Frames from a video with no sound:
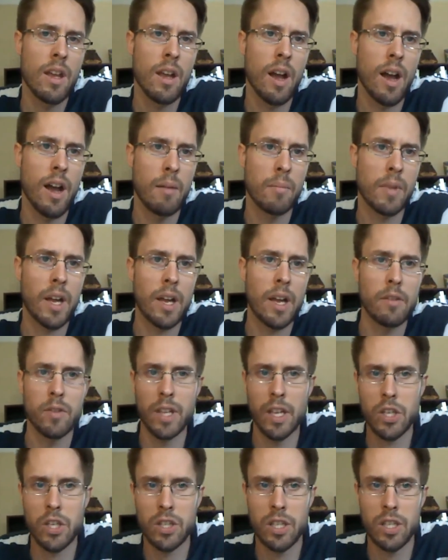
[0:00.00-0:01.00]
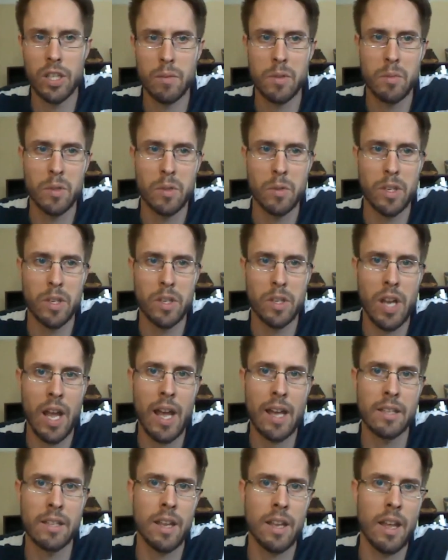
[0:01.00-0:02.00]
kind of relationships between
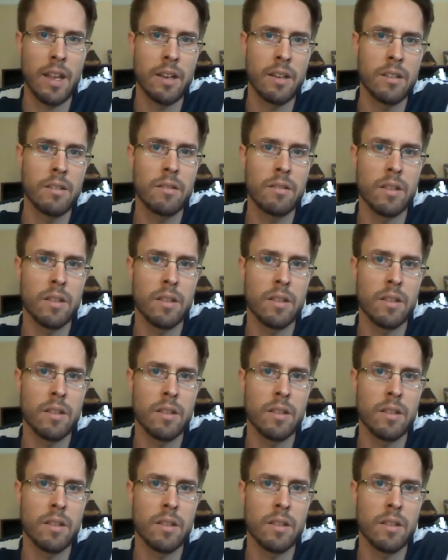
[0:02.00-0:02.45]
jazz and